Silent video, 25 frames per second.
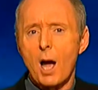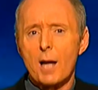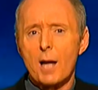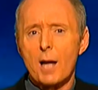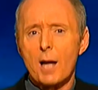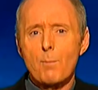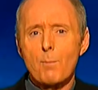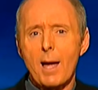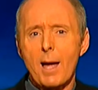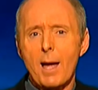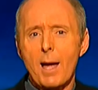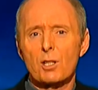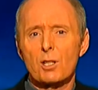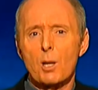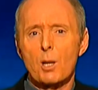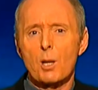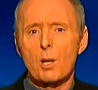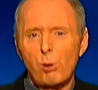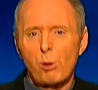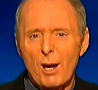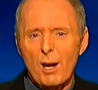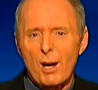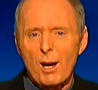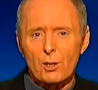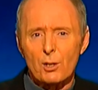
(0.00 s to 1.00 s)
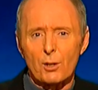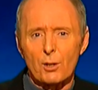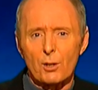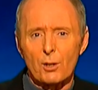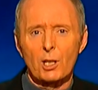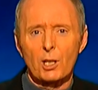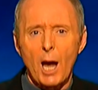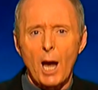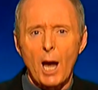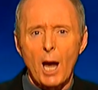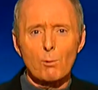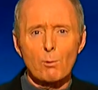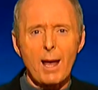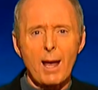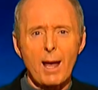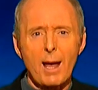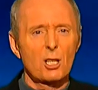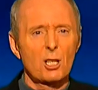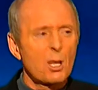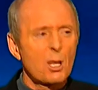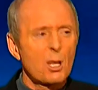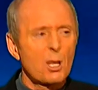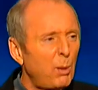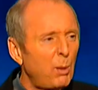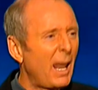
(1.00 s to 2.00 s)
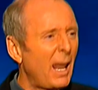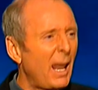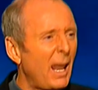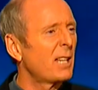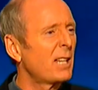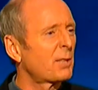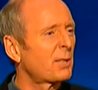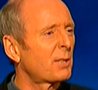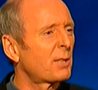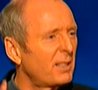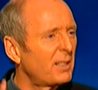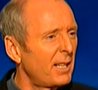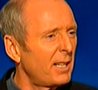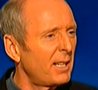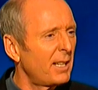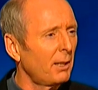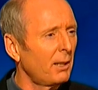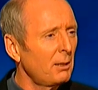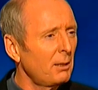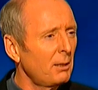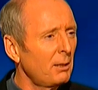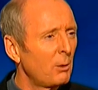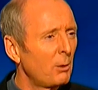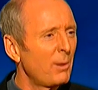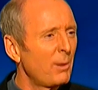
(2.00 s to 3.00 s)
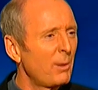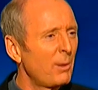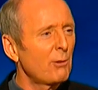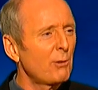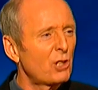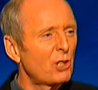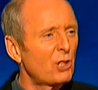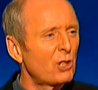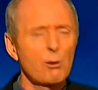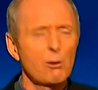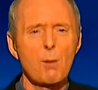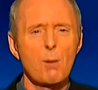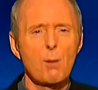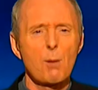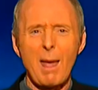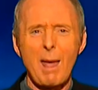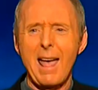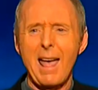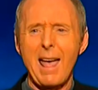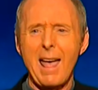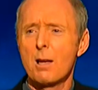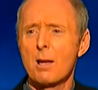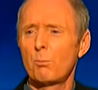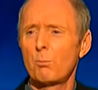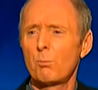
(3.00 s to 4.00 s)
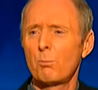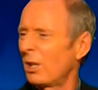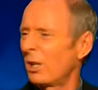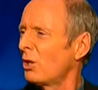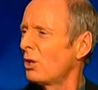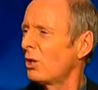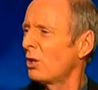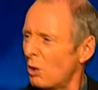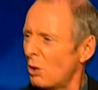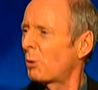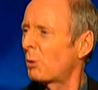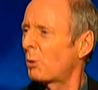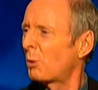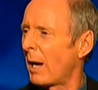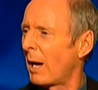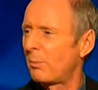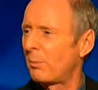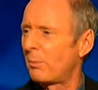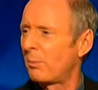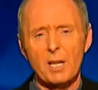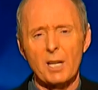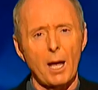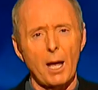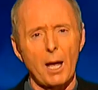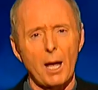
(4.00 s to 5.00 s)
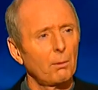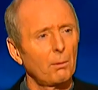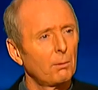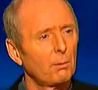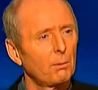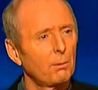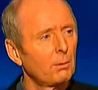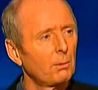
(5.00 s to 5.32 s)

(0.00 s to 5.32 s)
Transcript: can't imagine the Prescotts going round to the Blairs for dinner without Cherie Blair putting newspaper down.